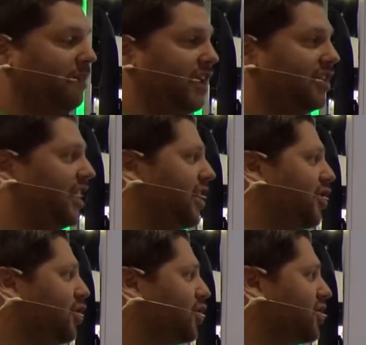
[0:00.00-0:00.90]
they
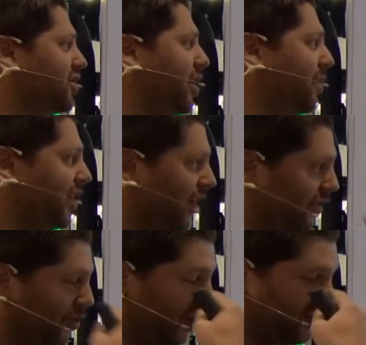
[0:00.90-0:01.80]
use something called
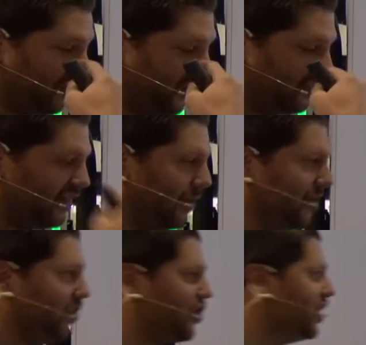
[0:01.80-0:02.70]
SquashFS
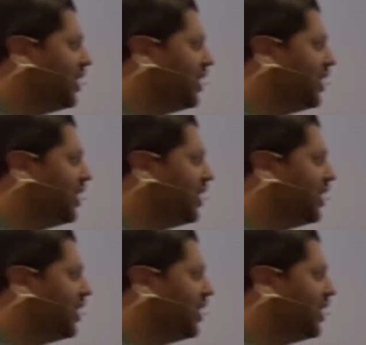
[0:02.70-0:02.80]
image.